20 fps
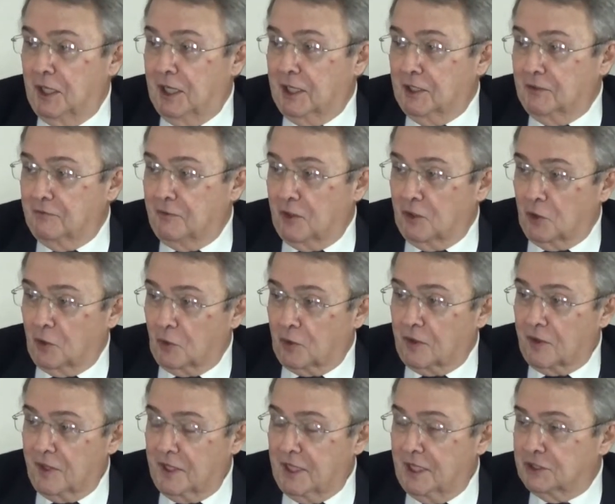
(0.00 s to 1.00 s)
out of the
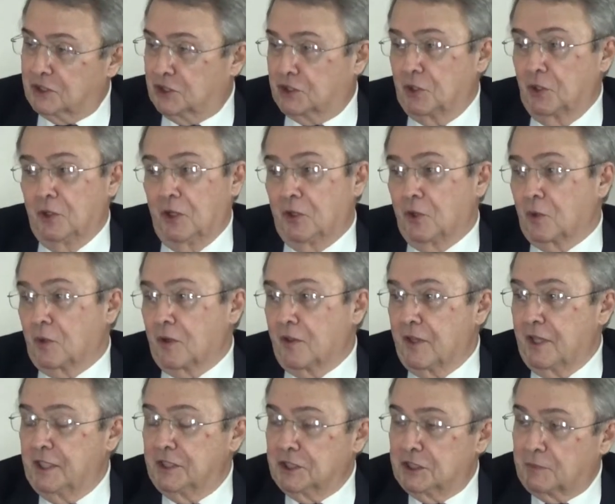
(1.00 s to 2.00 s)
northeast. It's still the
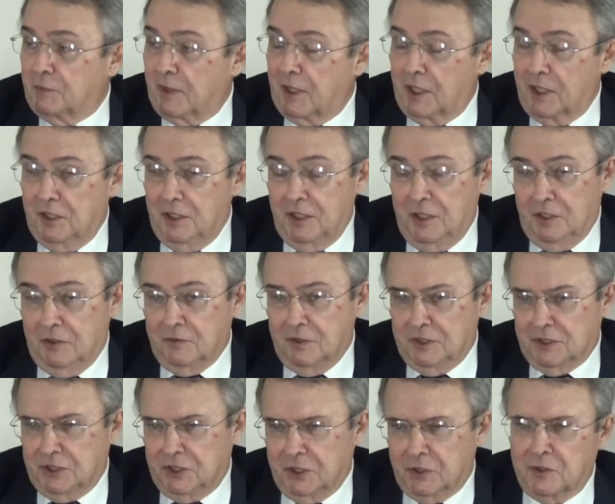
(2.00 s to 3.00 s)
northeast. Yeah. But, you know,
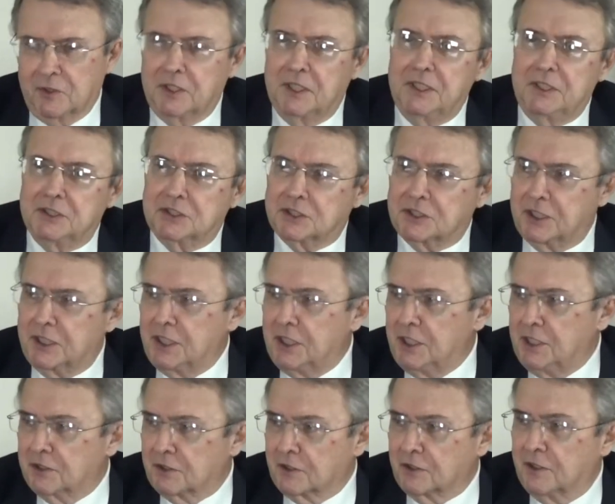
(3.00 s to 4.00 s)
it's near
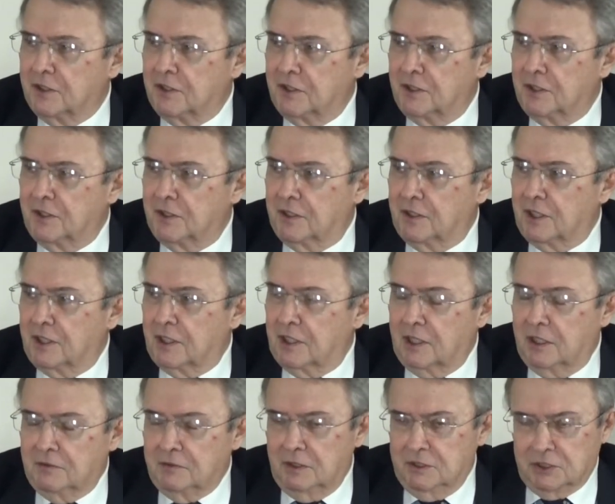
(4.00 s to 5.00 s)
D.C. and right, right.
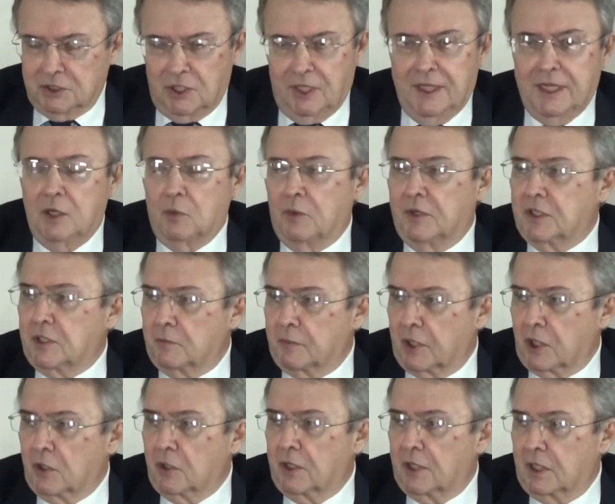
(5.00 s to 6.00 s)
Uh, I was glad I went to
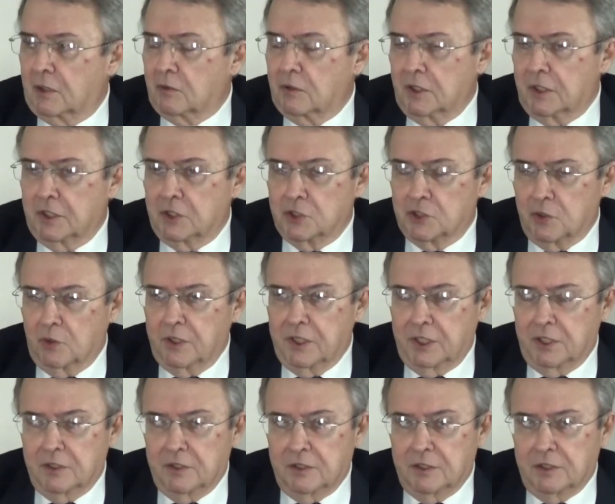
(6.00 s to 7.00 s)
Maryland. I really
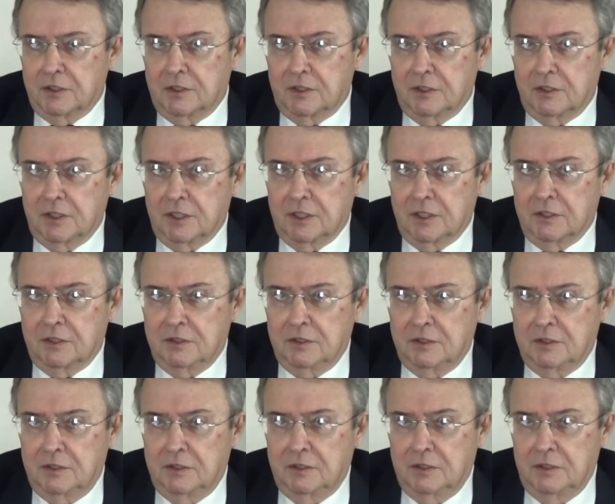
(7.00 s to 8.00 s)
enjoyed it and uh,
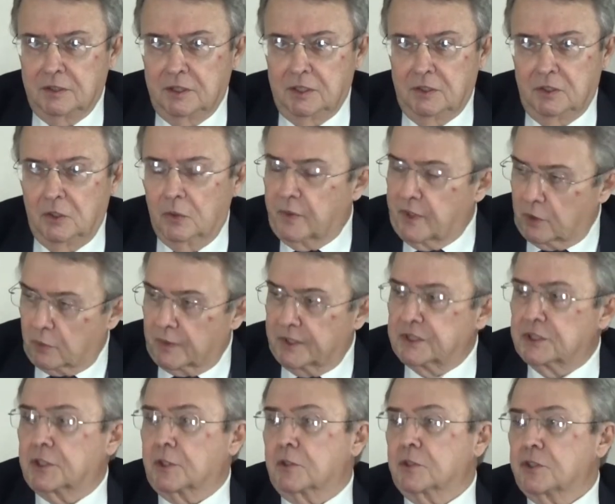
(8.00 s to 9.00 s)
and doing
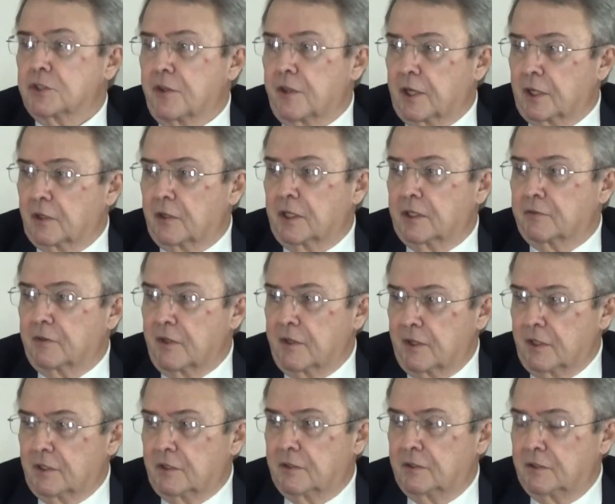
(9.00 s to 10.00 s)
research there and
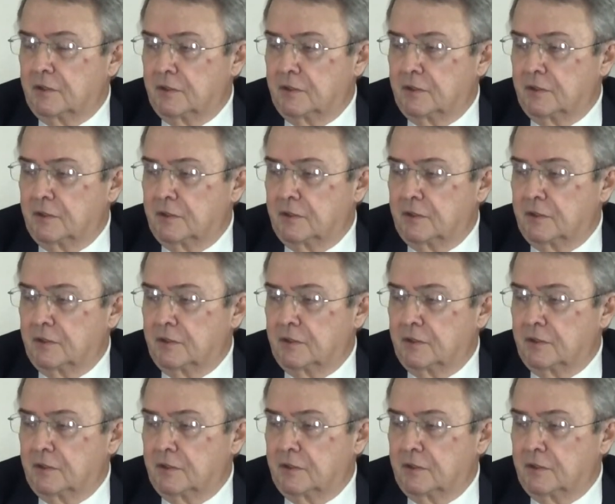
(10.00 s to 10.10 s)
everything.